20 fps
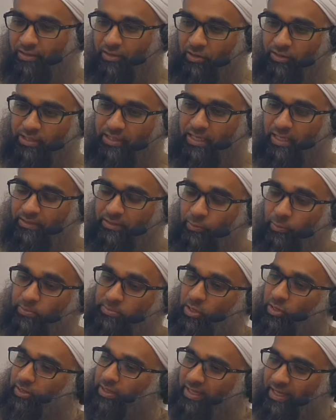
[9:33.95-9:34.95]
or the
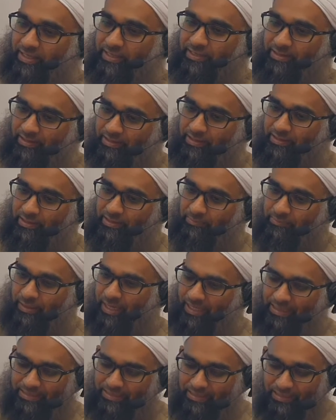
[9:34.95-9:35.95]
worms out of the can.
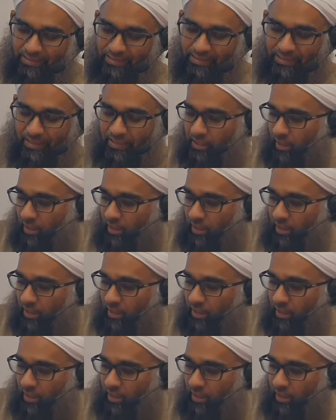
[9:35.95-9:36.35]
Ideally,